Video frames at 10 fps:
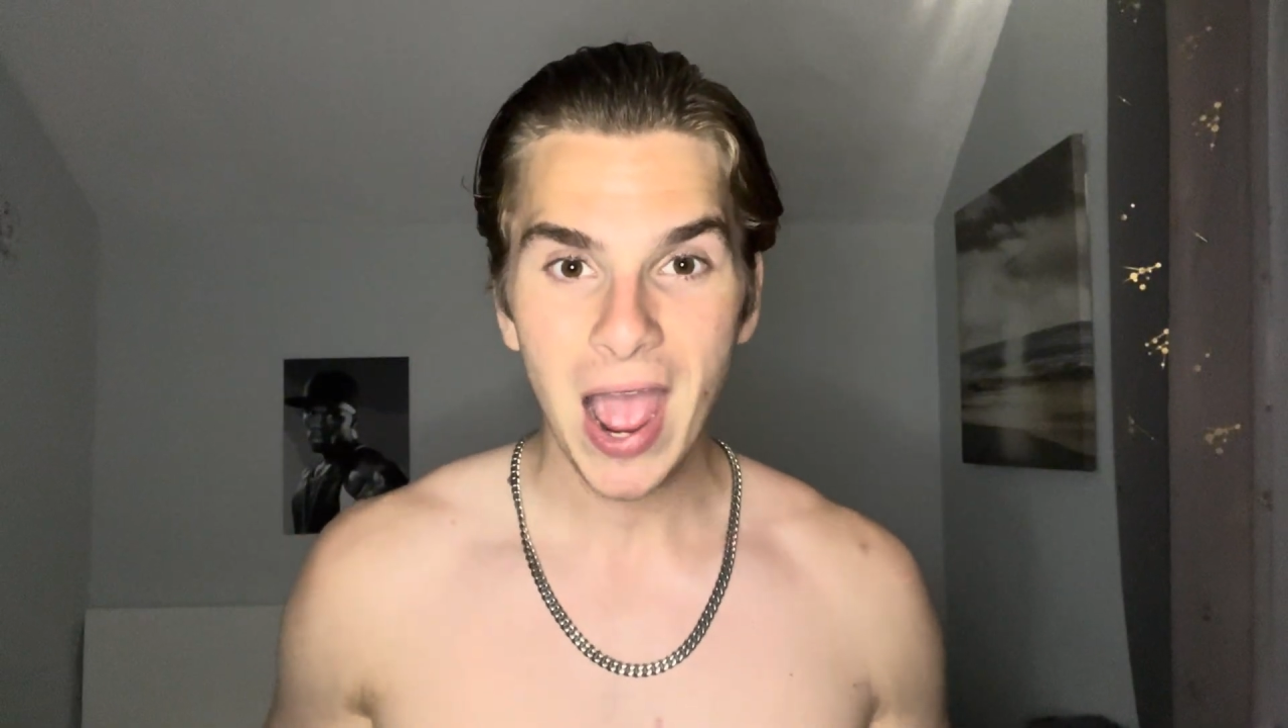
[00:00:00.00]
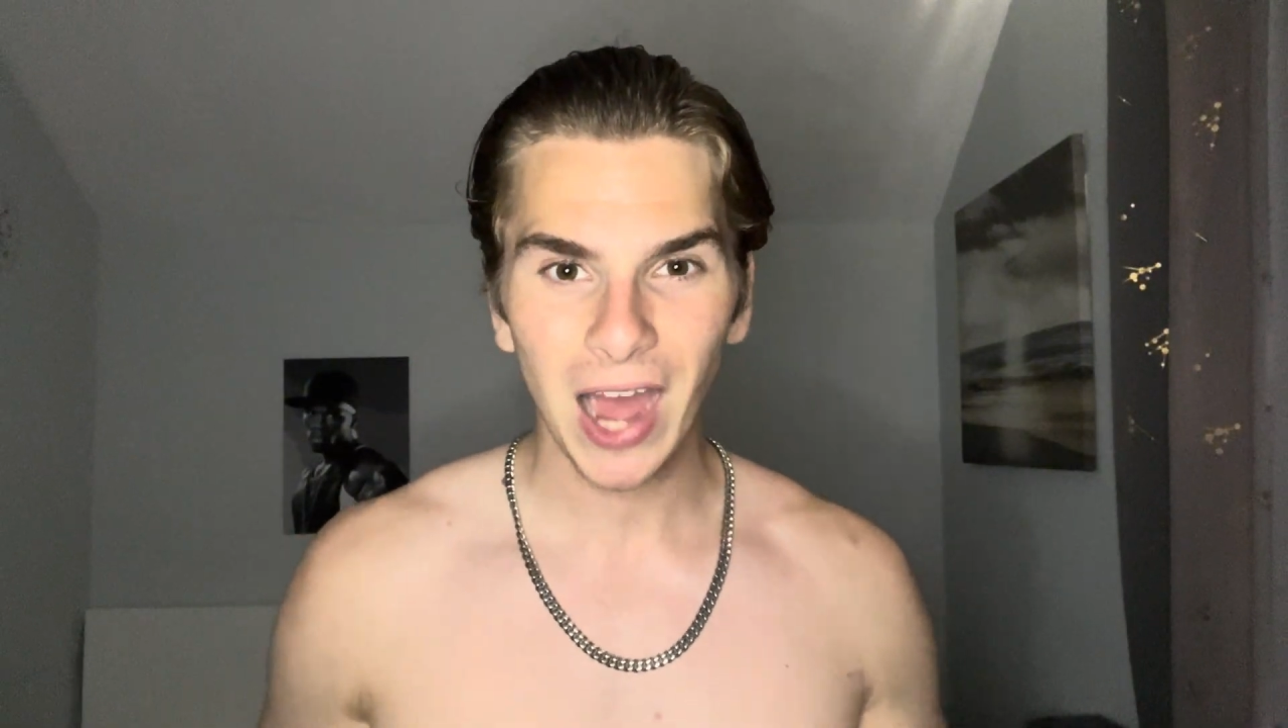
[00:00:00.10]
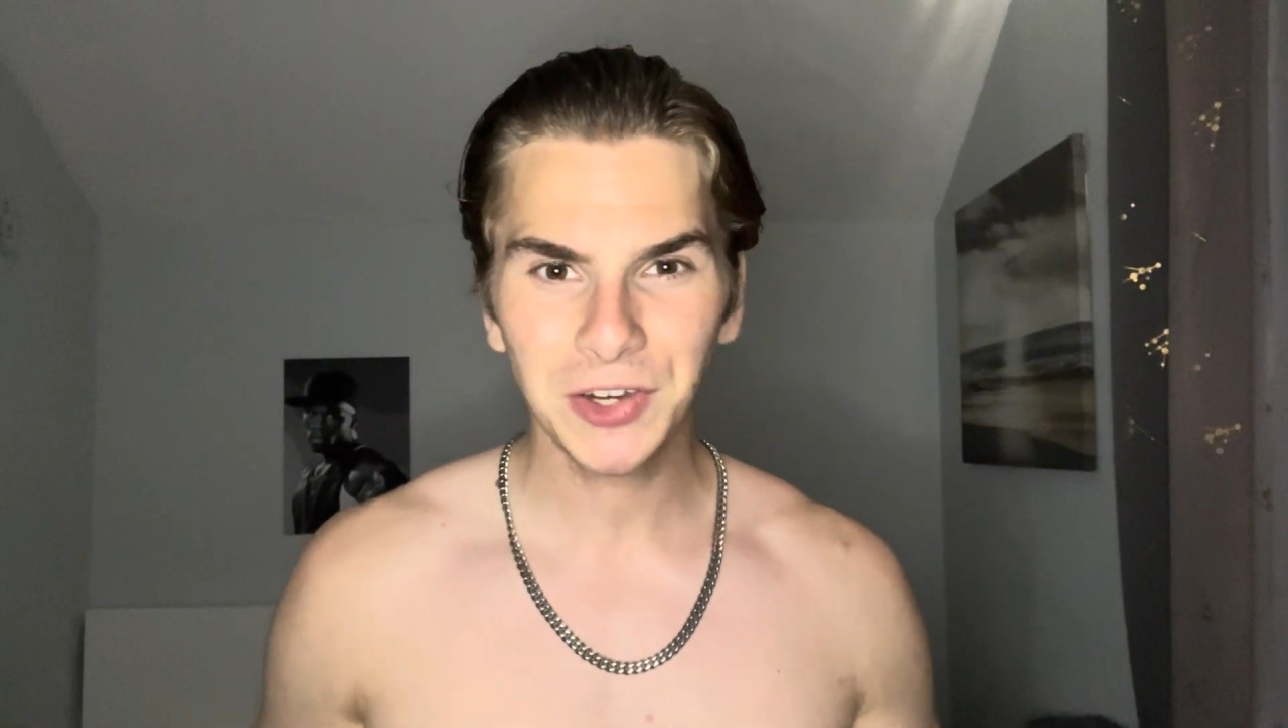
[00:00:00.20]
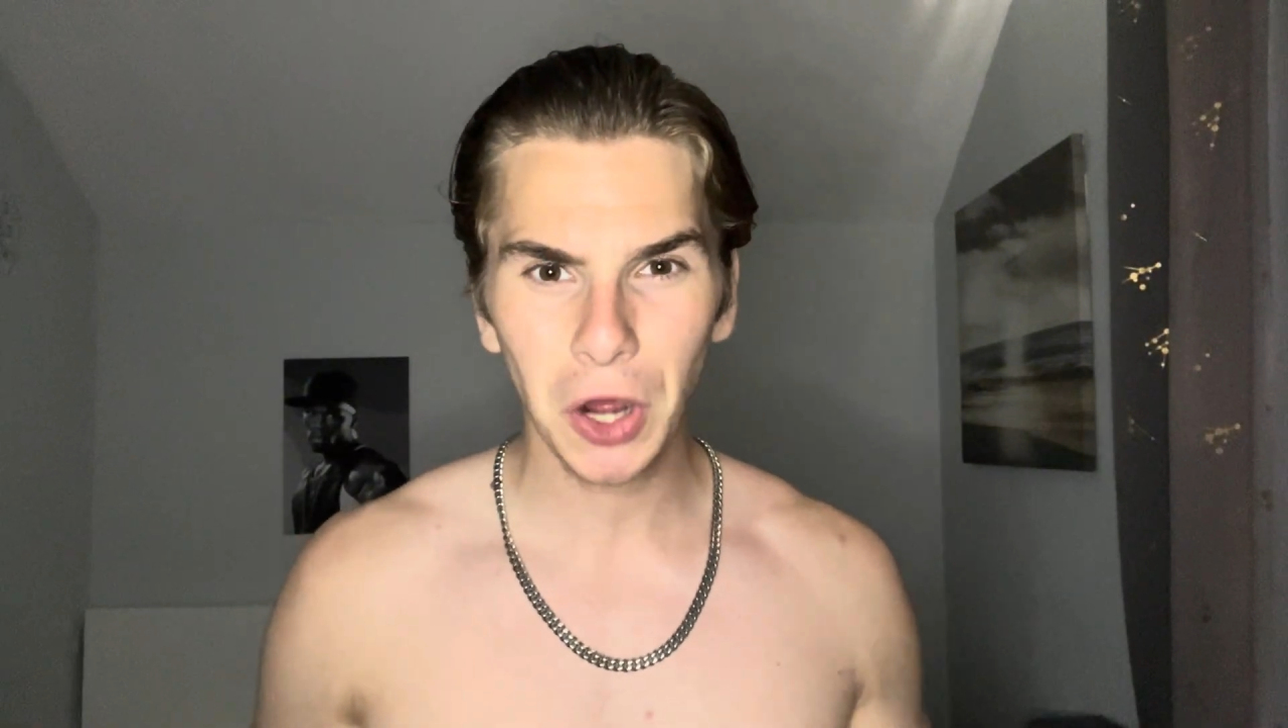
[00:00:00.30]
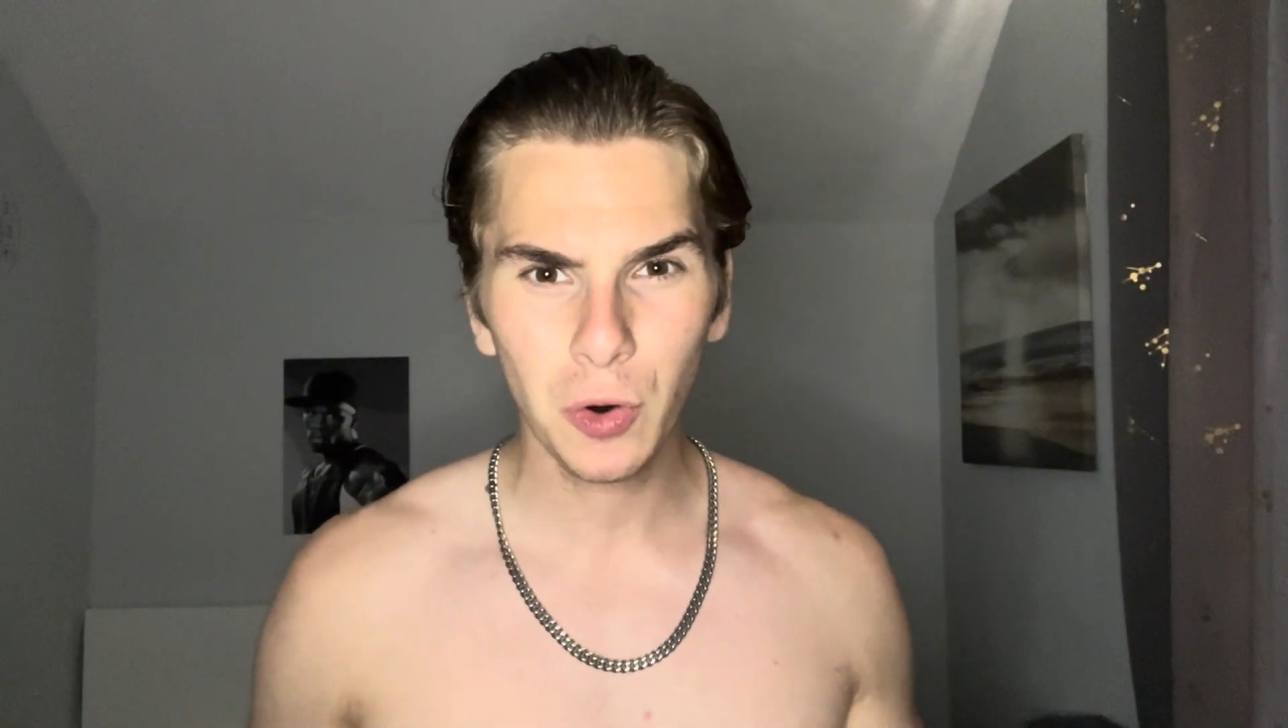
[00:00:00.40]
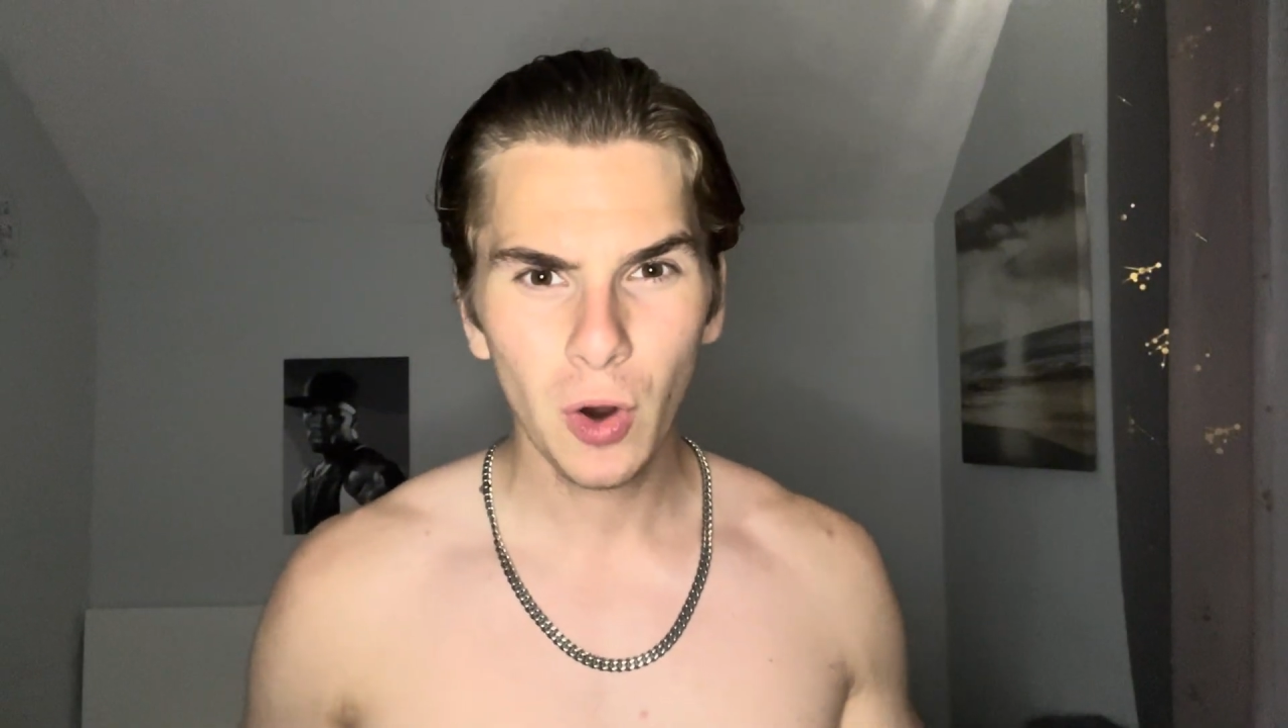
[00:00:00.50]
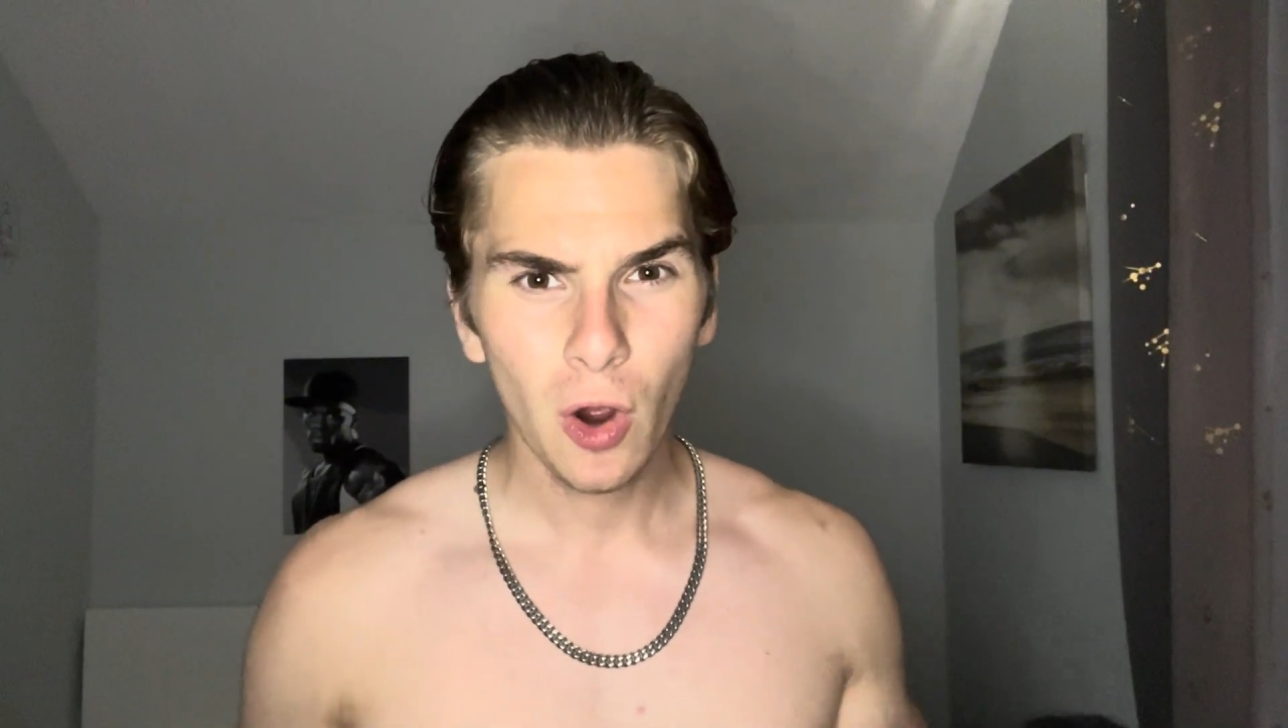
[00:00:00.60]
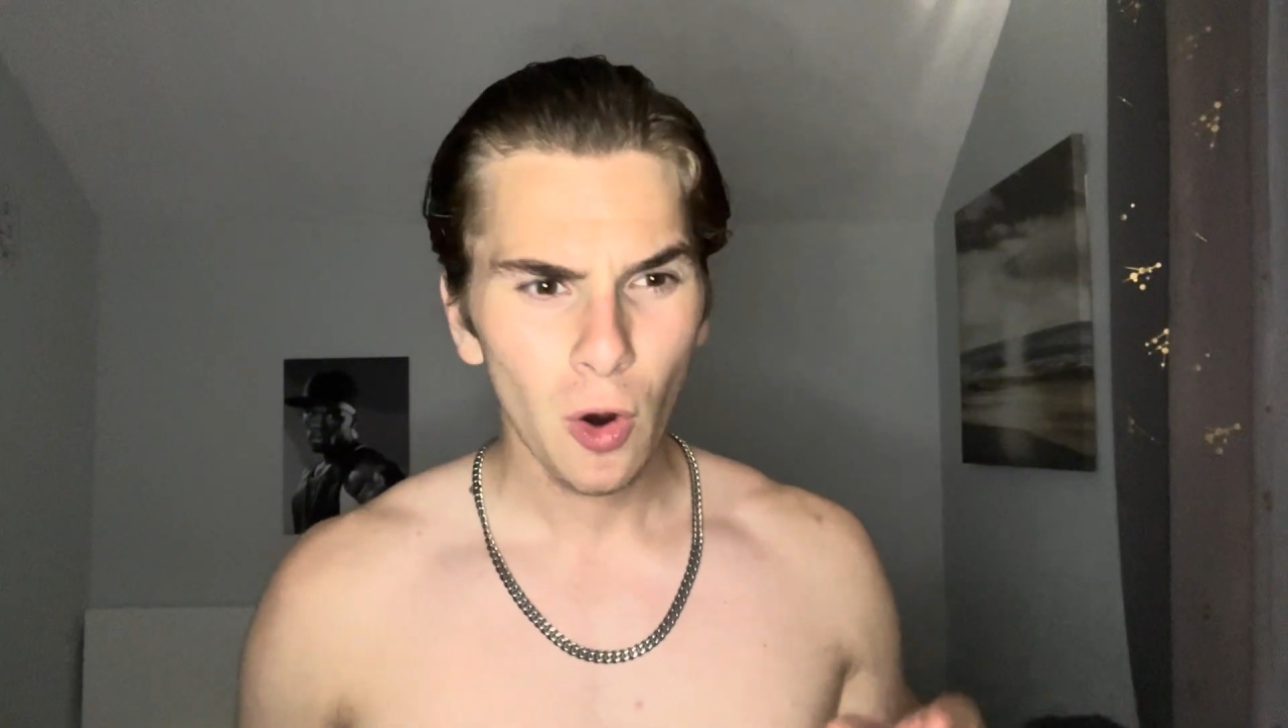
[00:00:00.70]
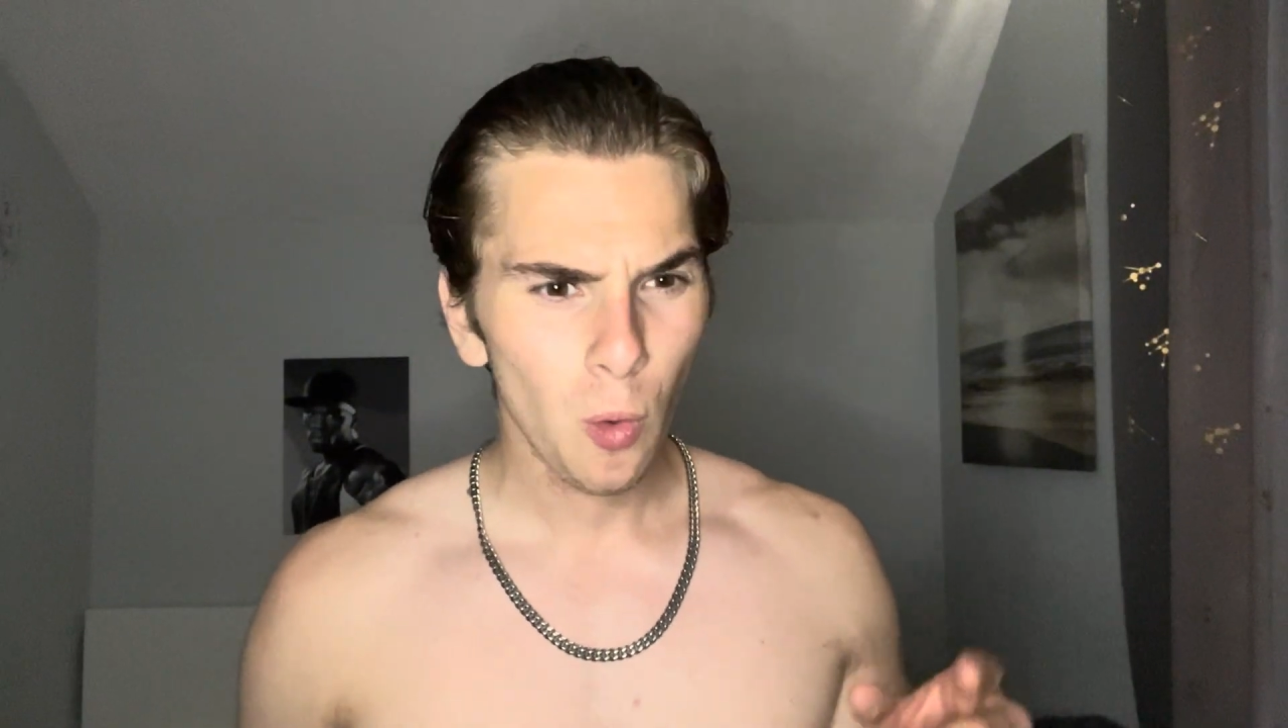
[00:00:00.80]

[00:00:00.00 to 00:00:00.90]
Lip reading: and go,